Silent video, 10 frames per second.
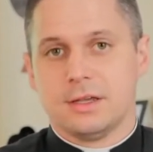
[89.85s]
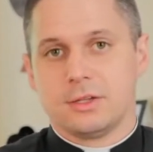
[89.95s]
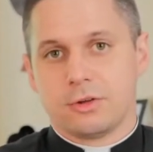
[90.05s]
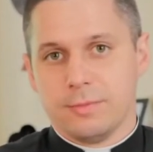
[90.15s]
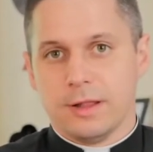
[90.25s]

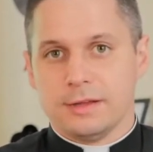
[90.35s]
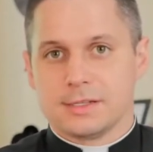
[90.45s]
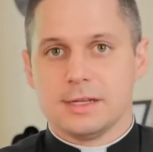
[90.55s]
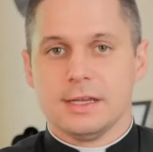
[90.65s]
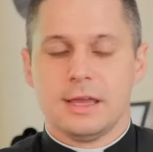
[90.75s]

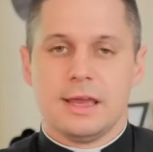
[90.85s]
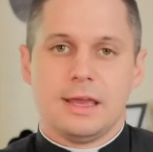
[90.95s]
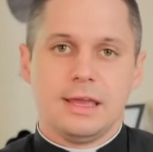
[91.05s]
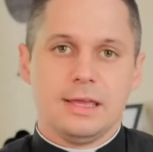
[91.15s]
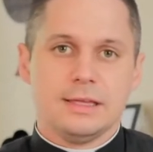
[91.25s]
Scrupulosity
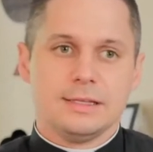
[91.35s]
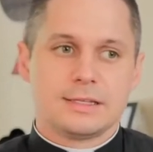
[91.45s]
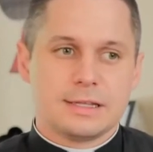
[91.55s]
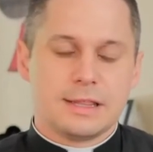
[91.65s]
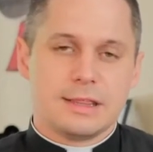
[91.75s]
is